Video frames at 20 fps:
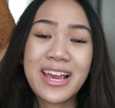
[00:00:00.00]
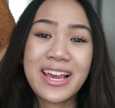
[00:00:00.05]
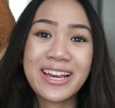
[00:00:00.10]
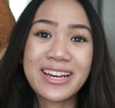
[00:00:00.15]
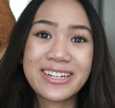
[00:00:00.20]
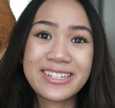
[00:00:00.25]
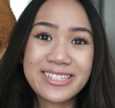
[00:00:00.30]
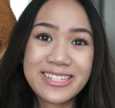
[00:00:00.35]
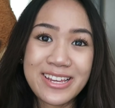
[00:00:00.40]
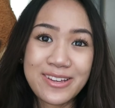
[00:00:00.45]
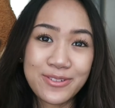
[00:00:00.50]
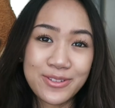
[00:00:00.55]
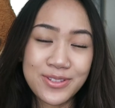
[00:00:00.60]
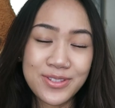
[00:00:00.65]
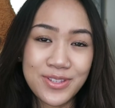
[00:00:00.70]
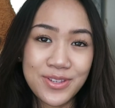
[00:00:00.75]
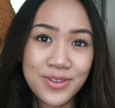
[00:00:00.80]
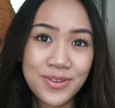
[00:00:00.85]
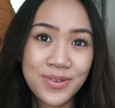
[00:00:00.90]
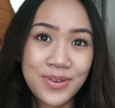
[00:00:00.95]
and I will
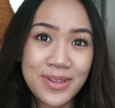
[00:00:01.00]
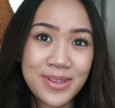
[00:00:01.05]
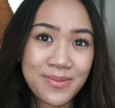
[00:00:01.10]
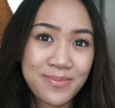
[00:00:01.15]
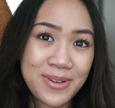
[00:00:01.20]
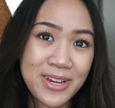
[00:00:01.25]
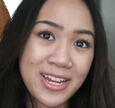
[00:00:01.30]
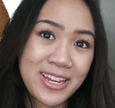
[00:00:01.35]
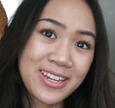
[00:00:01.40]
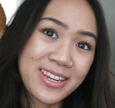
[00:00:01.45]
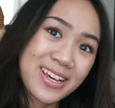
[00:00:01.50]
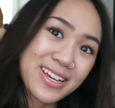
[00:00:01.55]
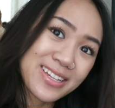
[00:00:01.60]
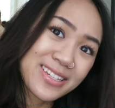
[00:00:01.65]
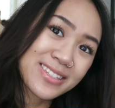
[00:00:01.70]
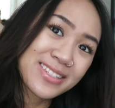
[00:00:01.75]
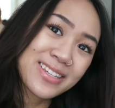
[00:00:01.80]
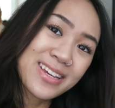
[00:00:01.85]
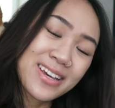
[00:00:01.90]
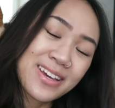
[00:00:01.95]
see you in my
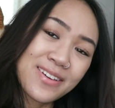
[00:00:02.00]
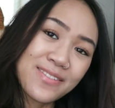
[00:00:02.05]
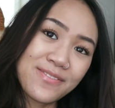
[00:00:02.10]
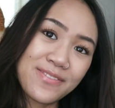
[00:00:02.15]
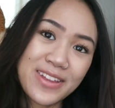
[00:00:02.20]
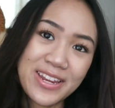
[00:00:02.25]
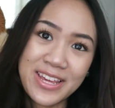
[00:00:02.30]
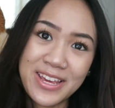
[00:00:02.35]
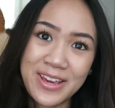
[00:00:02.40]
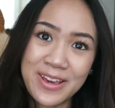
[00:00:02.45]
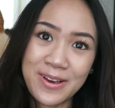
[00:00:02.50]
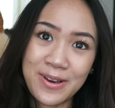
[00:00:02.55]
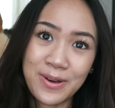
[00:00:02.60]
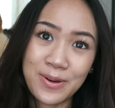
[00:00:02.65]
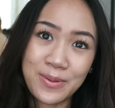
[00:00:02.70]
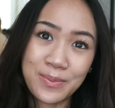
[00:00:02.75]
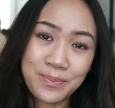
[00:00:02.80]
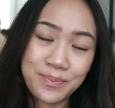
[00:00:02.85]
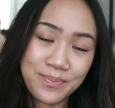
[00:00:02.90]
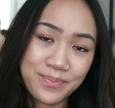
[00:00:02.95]
next
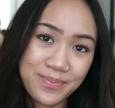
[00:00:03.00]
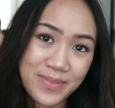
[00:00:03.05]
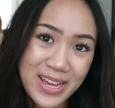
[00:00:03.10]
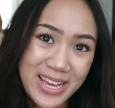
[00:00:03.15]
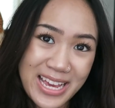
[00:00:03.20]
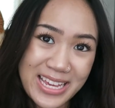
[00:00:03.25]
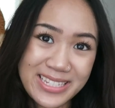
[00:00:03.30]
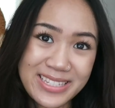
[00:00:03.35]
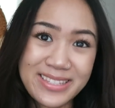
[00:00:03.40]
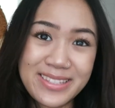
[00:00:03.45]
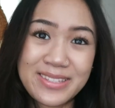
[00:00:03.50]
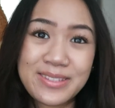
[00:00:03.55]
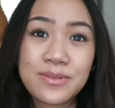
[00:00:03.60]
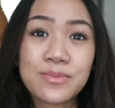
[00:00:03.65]
video. Bye, guys.